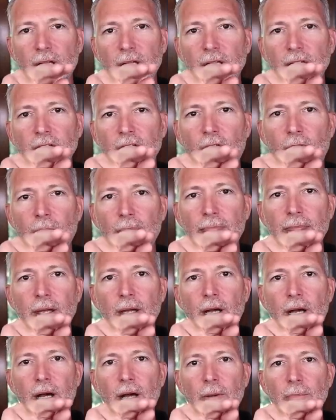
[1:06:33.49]
You know,
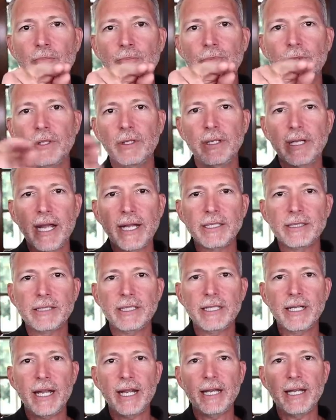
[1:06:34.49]
um,
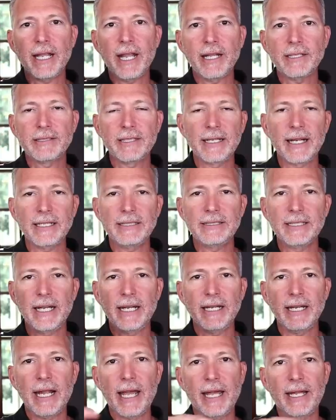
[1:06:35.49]
nineteen eighty-eight to nineteen
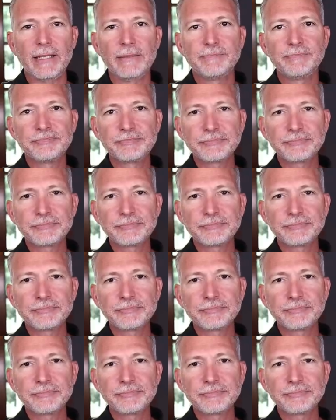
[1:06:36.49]
ninety-nine,